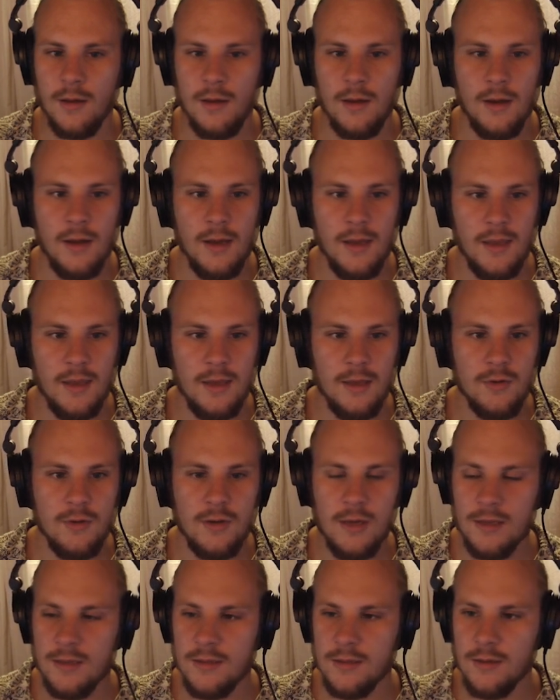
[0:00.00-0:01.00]
Here
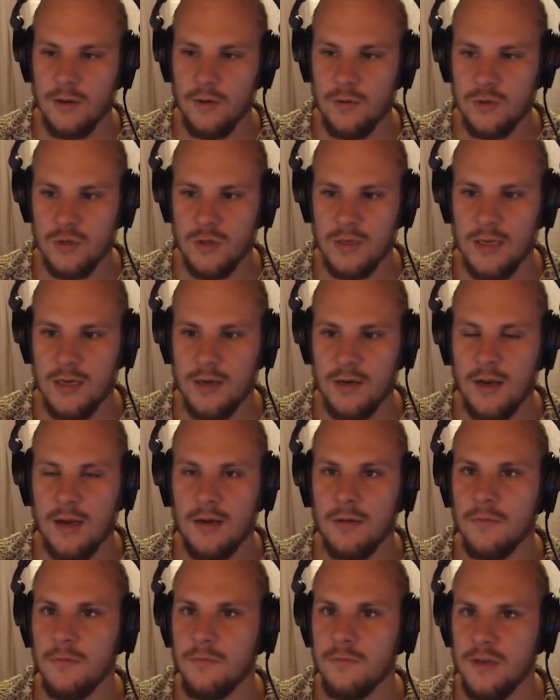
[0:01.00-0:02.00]
you can also hear
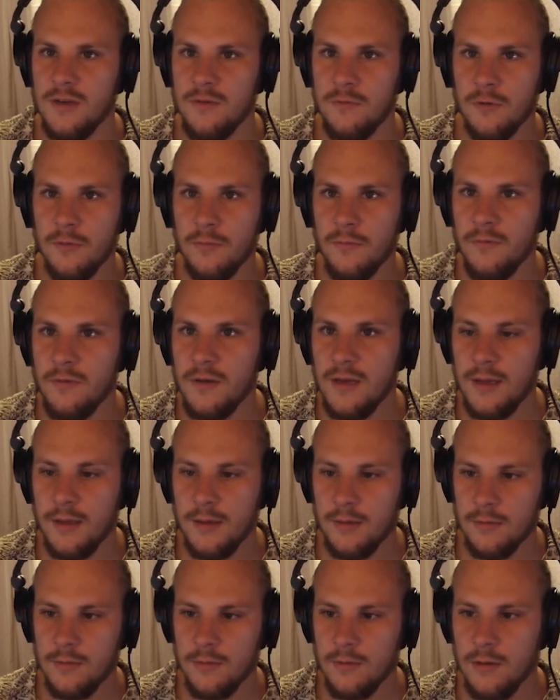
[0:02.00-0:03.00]
kind of a reverb
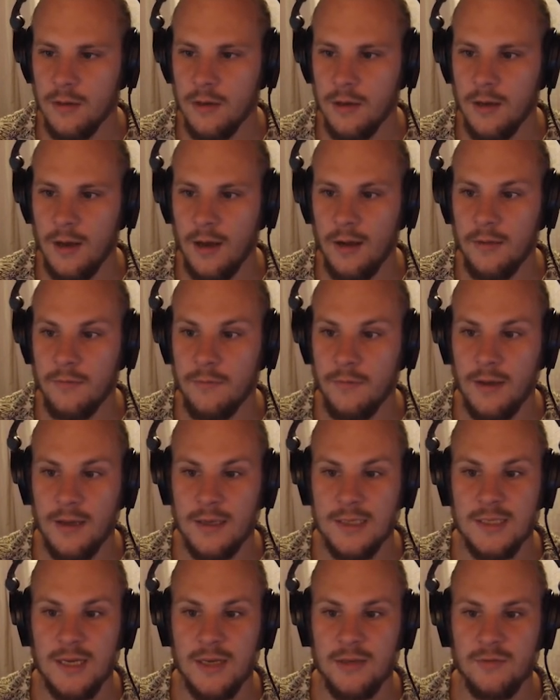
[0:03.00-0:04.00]
feeling. I've
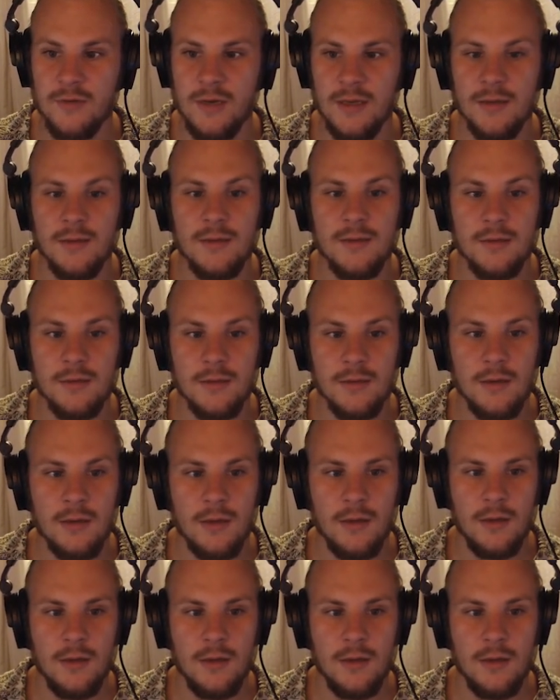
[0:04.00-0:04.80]
exaggerated